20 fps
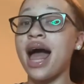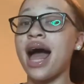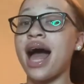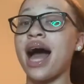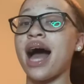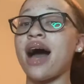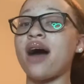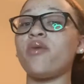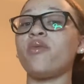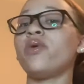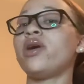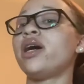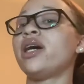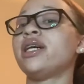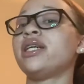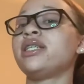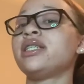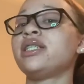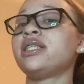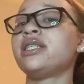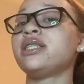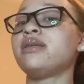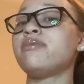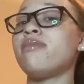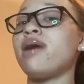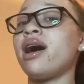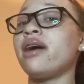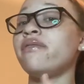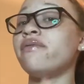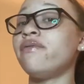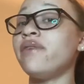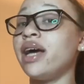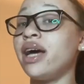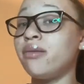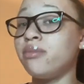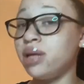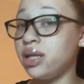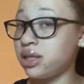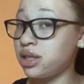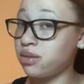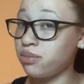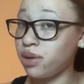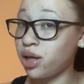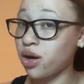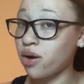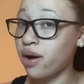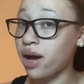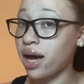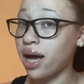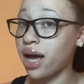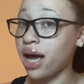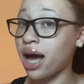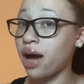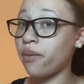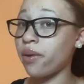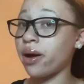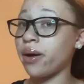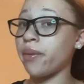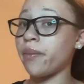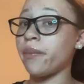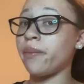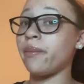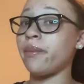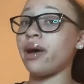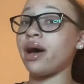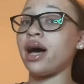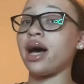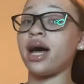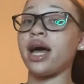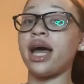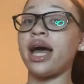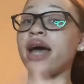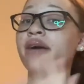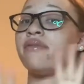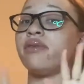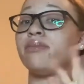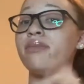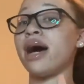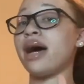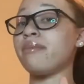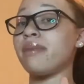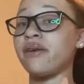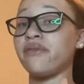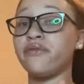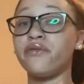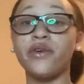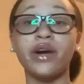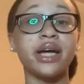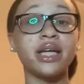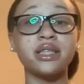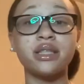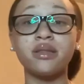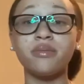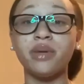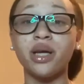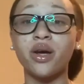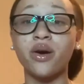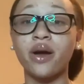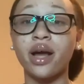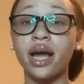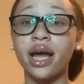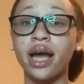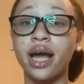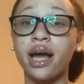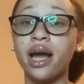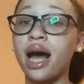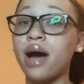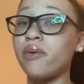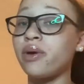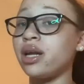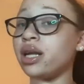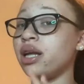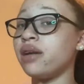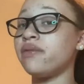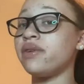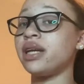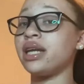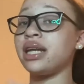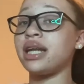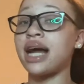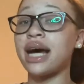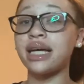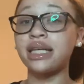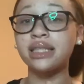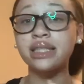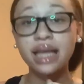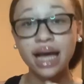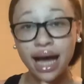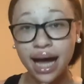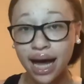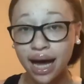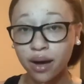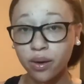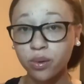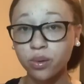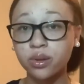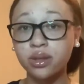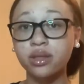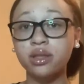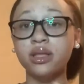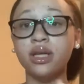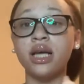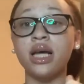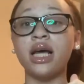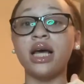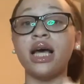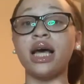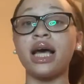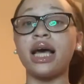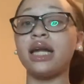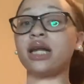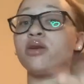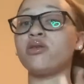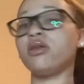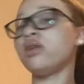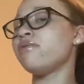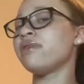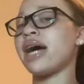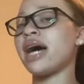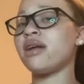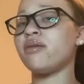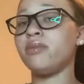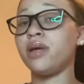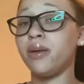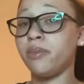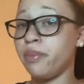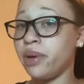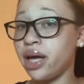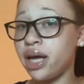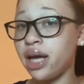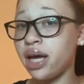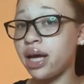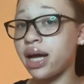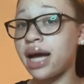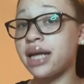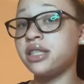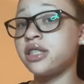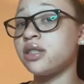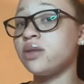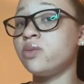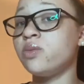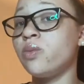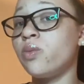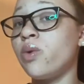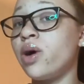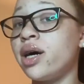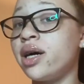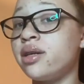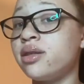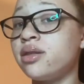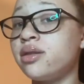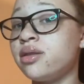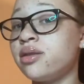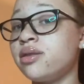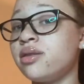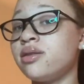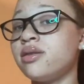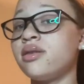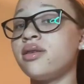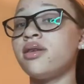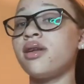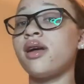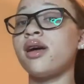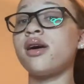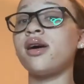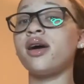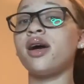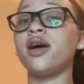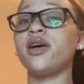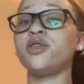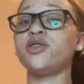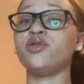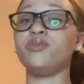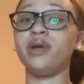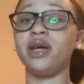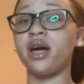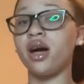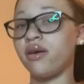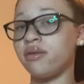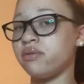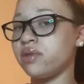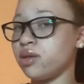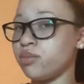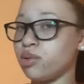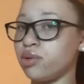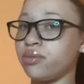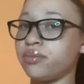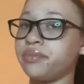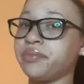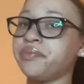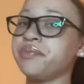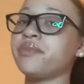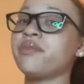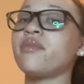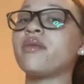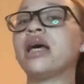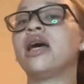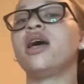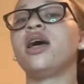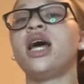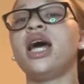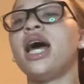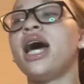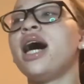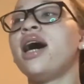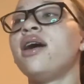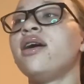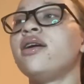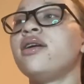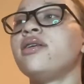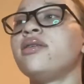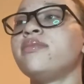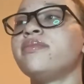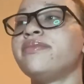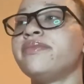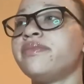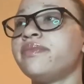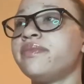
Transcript: I want my family to be okay. I want my everybody, my friends to be okay. I want to live in a nice house. And I don't even got to be big. I just want to be comfortable. Um,